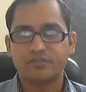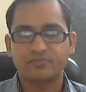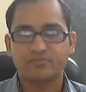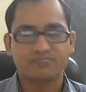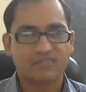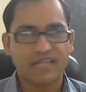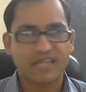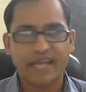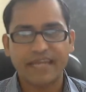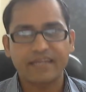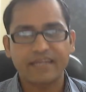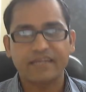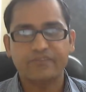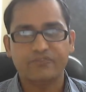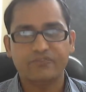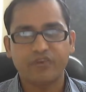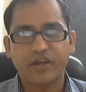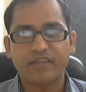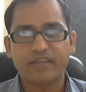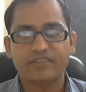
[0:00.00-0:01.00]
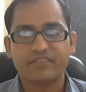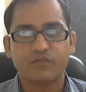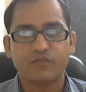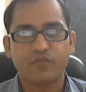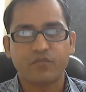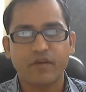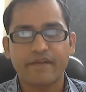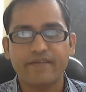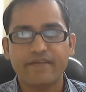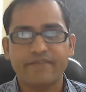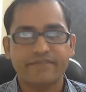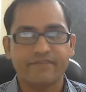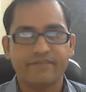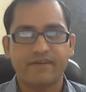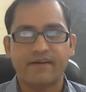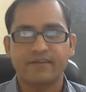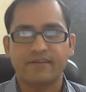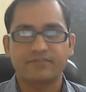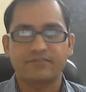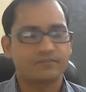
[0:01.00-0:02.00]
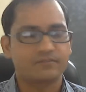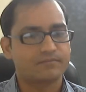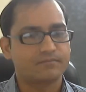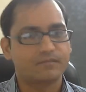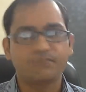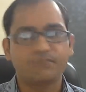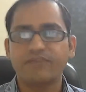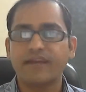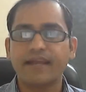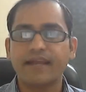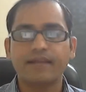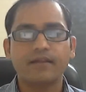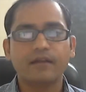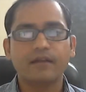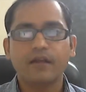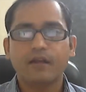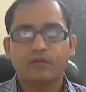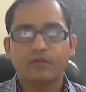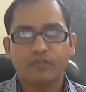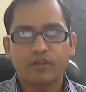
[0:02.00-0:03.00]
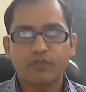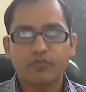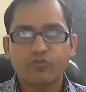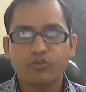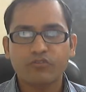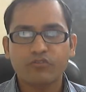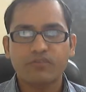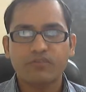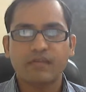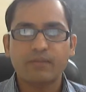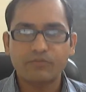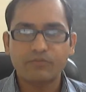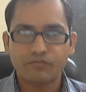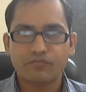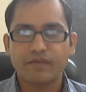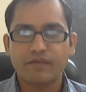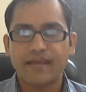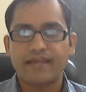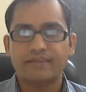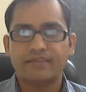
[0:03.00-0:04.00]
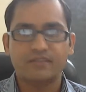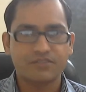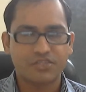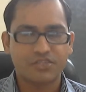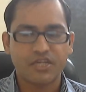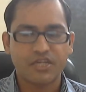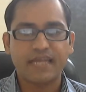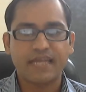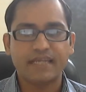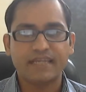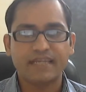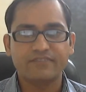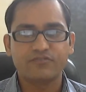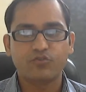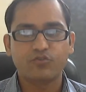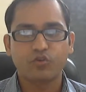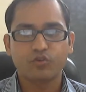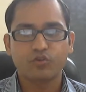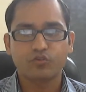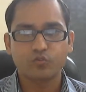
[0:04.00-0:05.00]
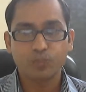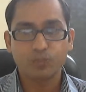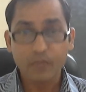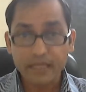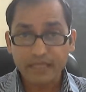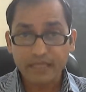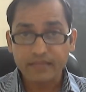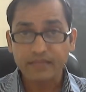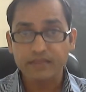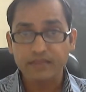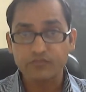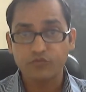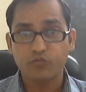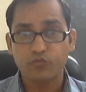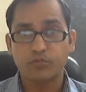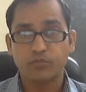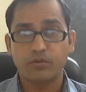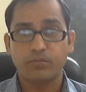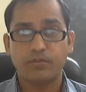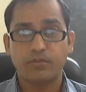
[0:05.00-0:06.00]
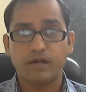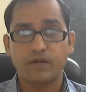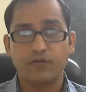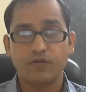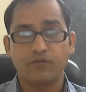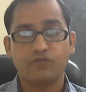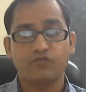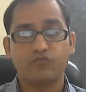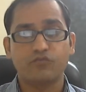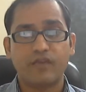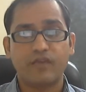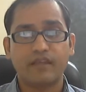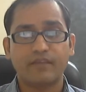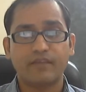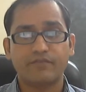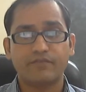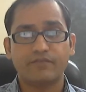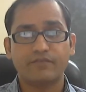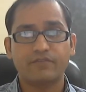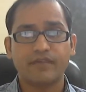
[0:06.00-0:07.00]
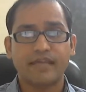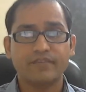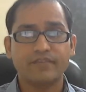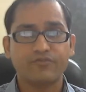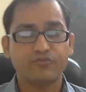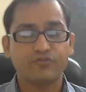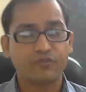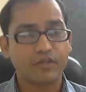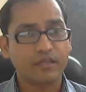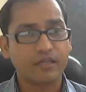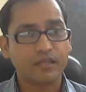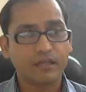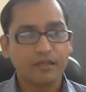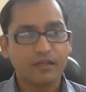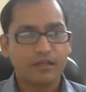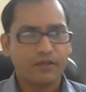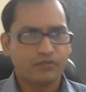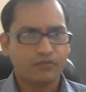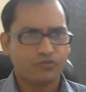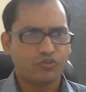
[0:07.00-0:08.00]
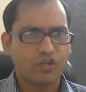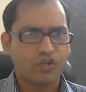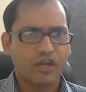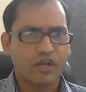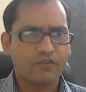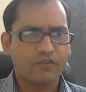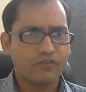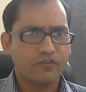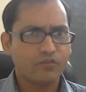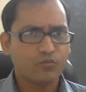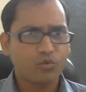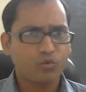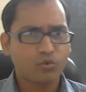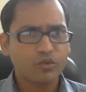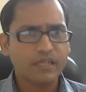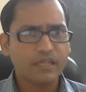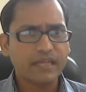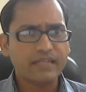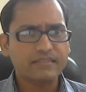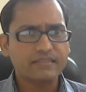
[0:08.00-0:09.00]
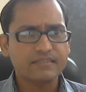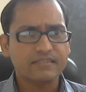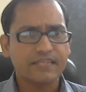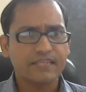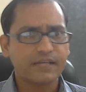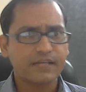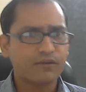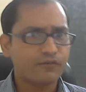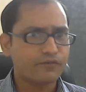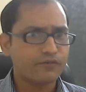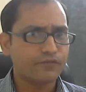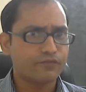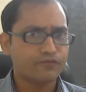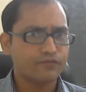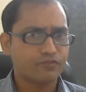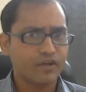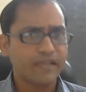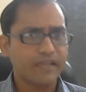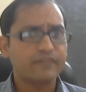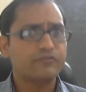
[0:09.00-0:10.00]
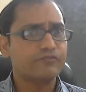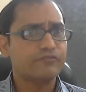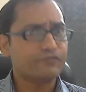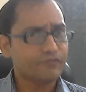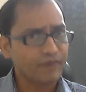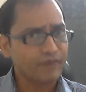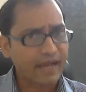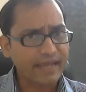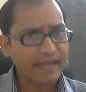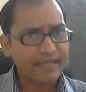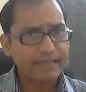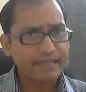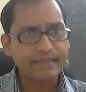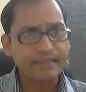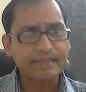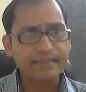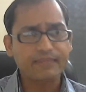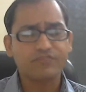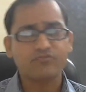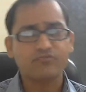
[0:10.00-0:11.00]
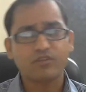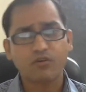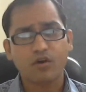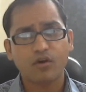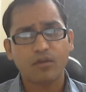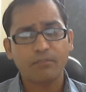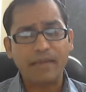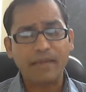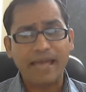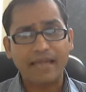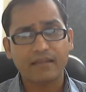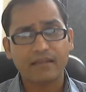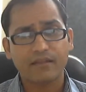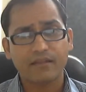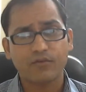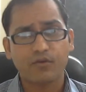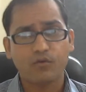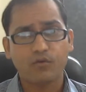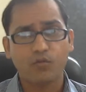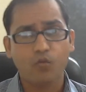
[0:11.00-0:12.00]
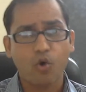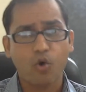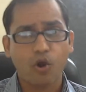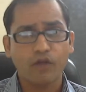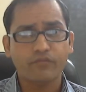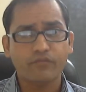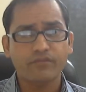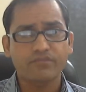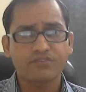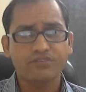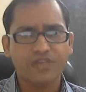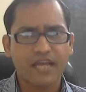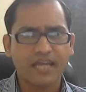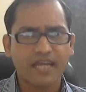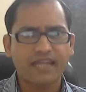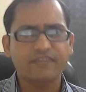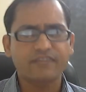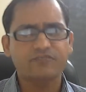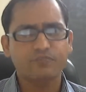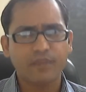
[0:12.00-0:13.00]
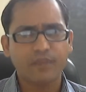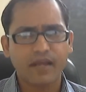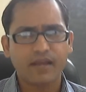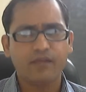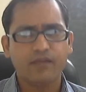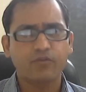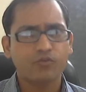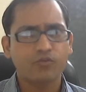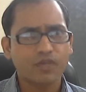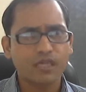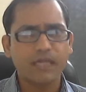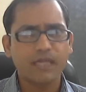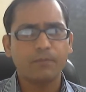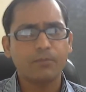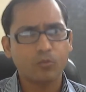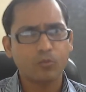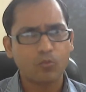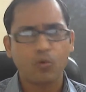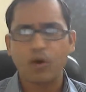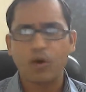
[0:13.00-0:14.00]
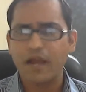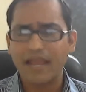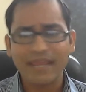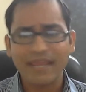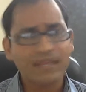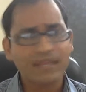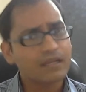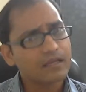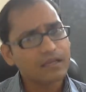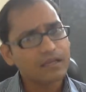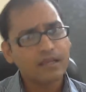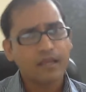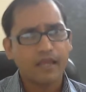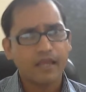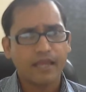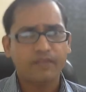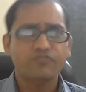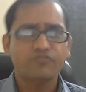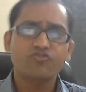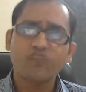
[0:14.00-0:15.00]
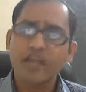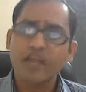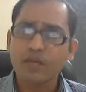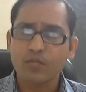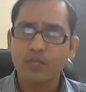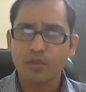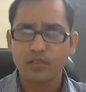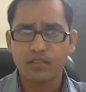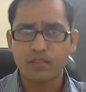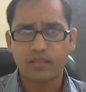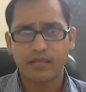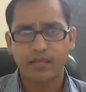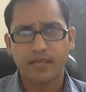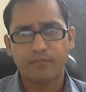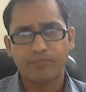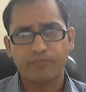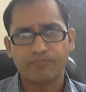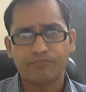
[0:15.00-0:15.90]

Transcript: China is rising very fast. In fact, we have to accept the fact that China is going to be the superpower of the 21st century. So Narendra Modi, instead of trying to fight, you know, a battle or a war with China, it's better to keep quiet and trade with them,